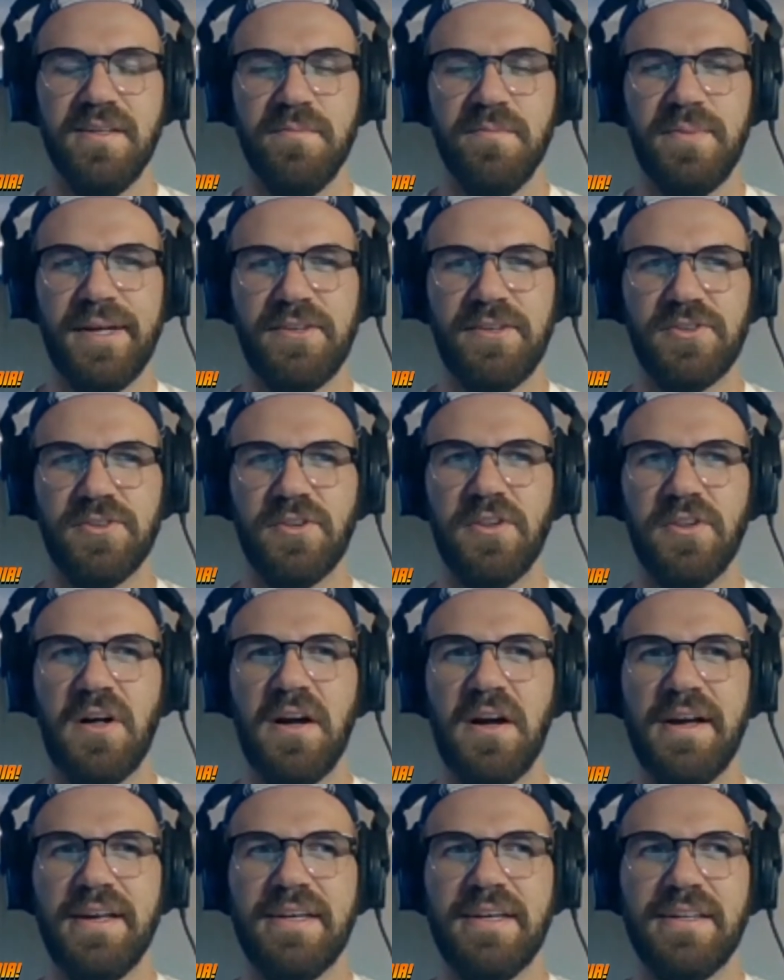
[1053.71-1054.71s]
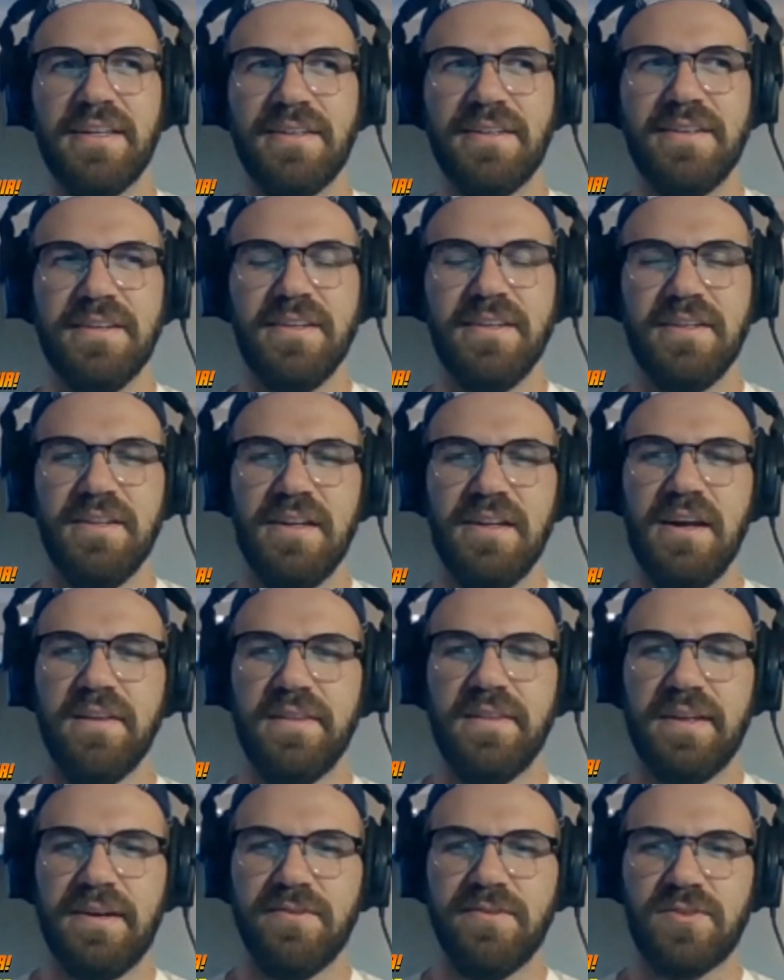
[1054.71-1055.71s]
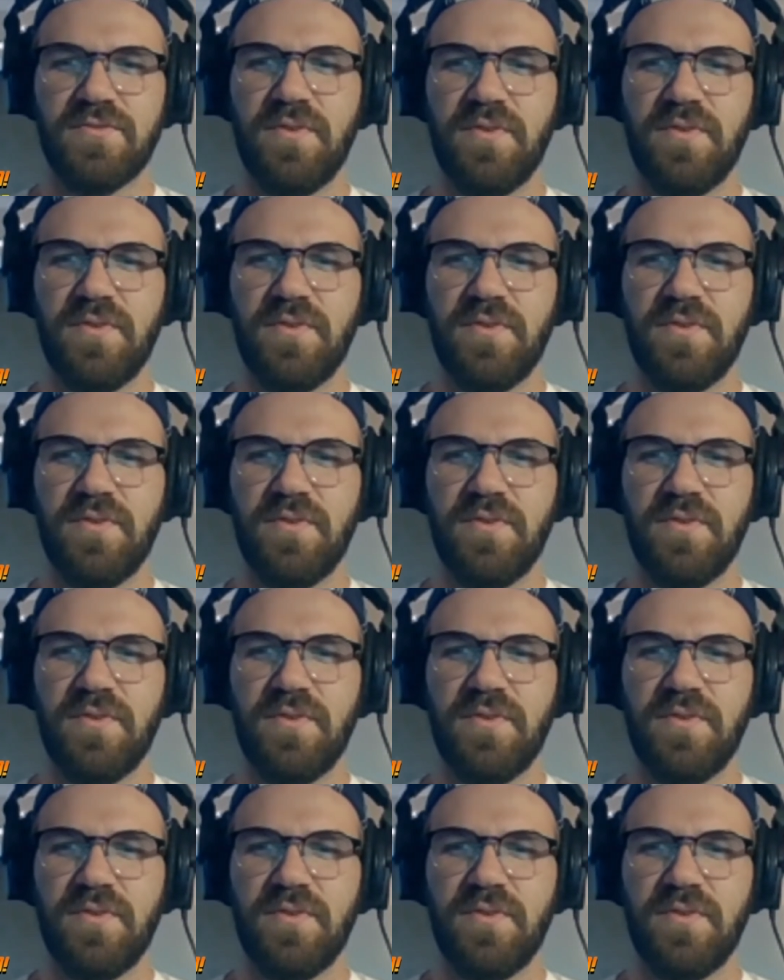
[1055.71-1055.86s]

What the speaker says: Pedro the Lion, and then I was